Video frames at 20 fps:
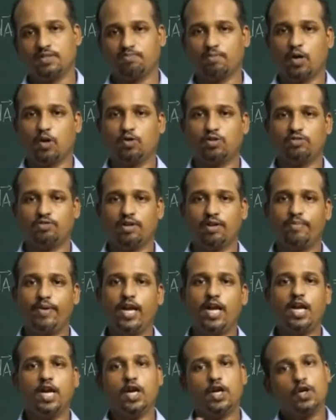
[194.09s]
pouch will
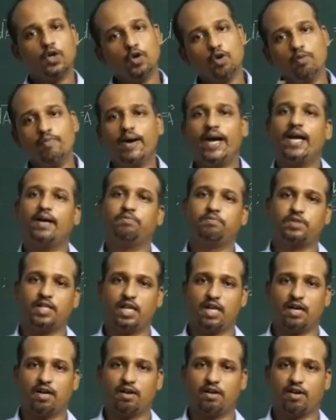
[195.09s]
be 2 by
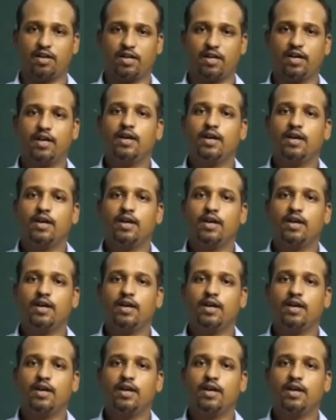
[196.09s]
epsilon naught.